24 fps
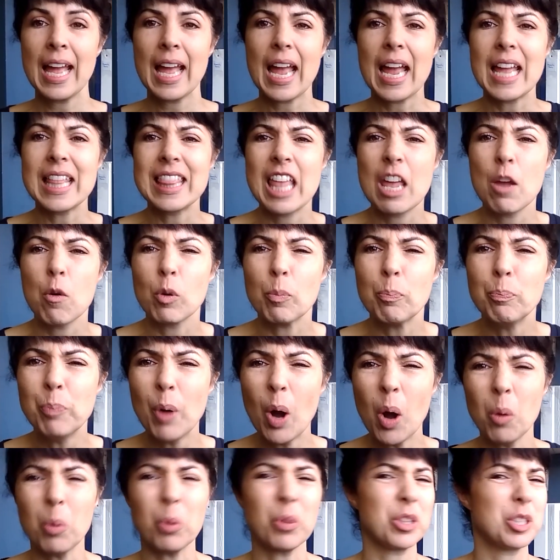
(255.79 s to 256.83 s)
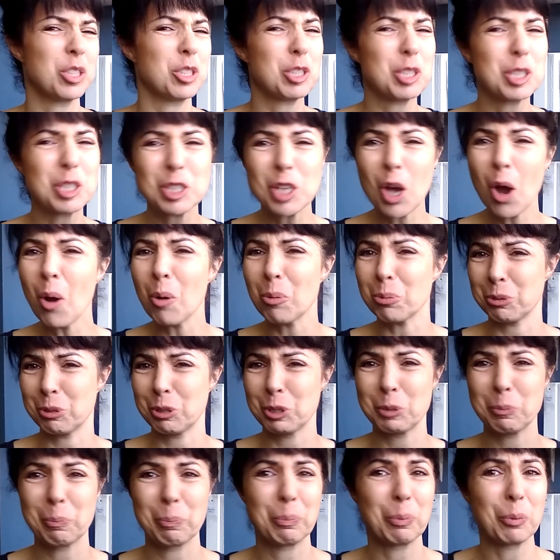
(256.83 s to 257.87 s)
and they were both so
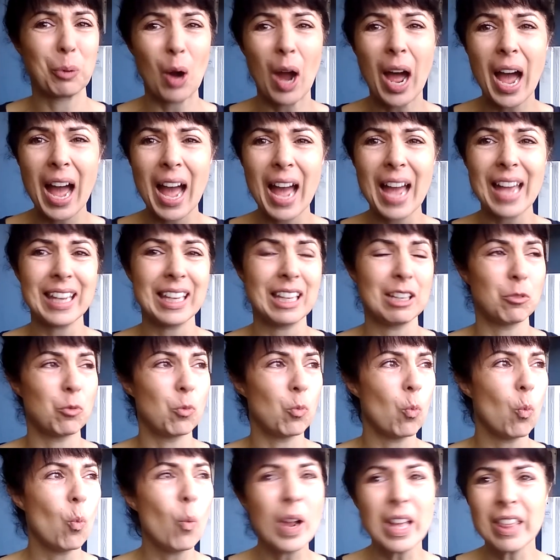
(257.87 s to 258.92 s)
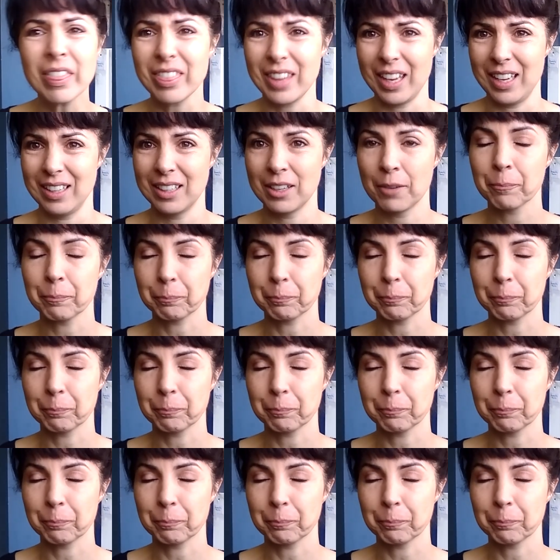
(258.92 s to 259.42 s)
spry and with it.